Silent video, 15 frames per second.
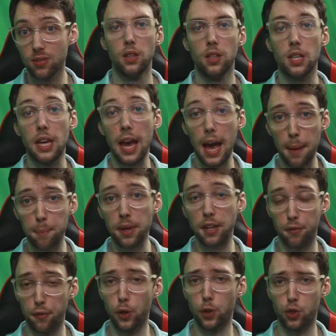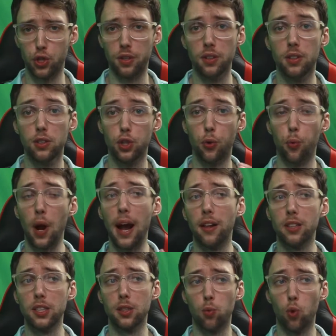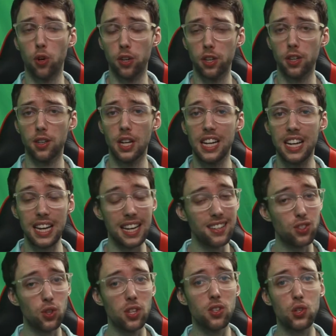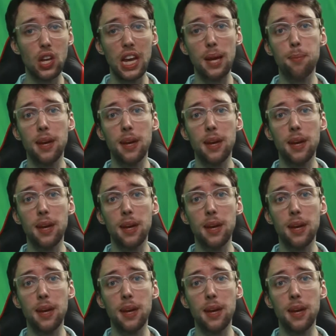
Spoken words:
The epic version to Rallying Warrior is the same,